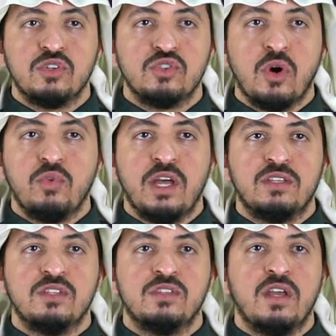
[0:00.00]
shows
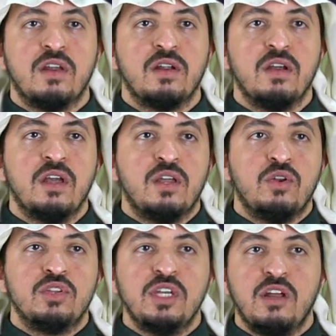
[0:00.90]
that is there
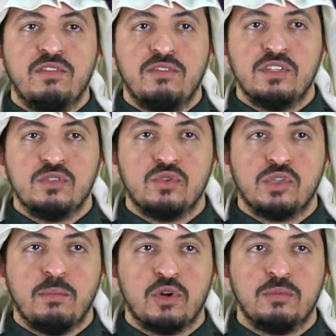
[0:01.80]
not enough evidence to
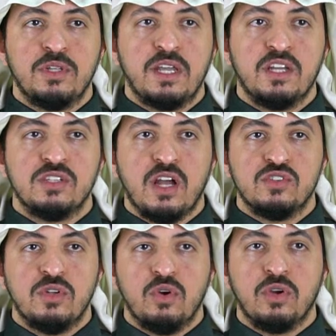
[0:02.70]
support medication
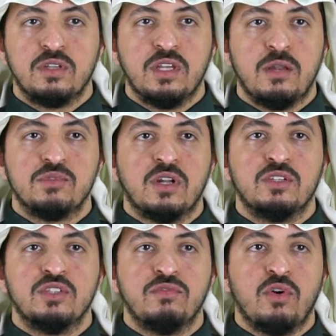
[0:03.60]
as a long-term
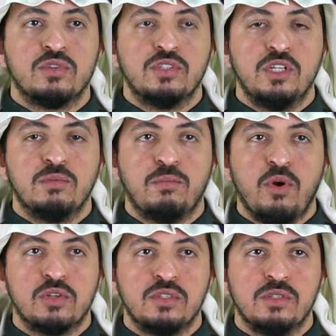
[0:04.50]
strategy for treatment
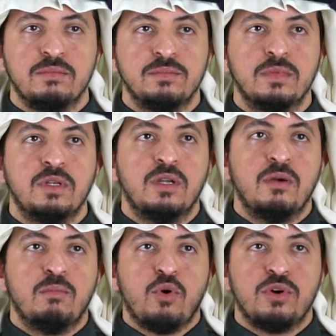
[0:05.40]
bruxism.
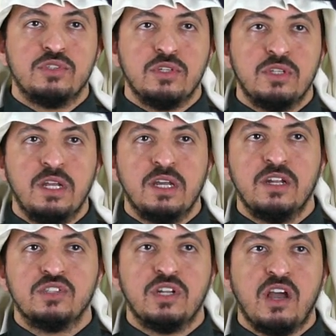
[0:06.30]
More recently,
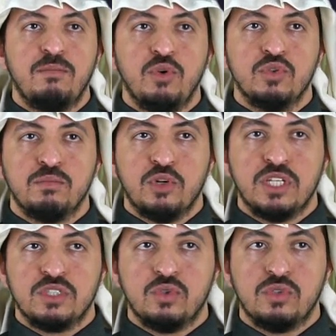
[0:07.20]
clinicians have used
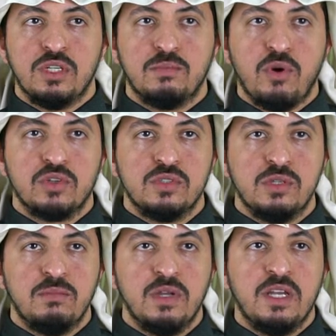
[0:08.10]
Botox to treat
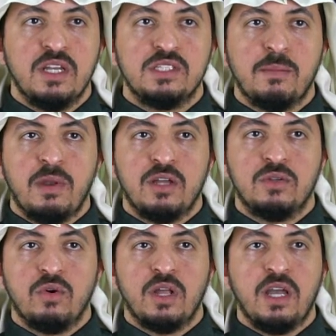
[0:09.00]
bruxism. It is
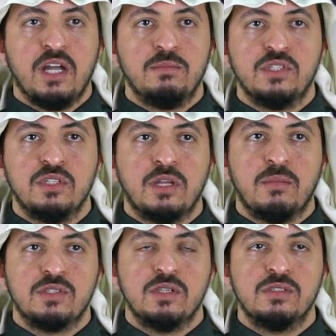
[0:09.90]
applied locally at masseter
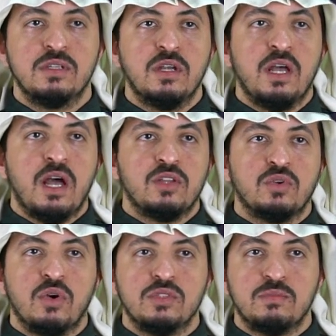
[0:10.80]
muscles and
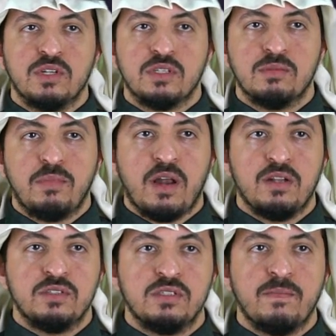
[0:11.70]
causes muscle
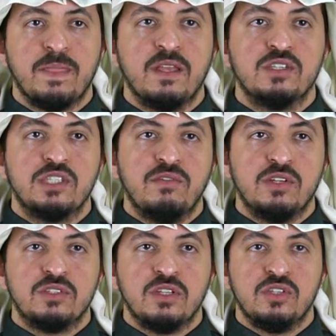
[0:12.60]
paralysis.
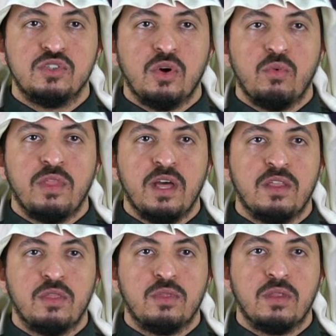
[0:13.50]
Several studies show that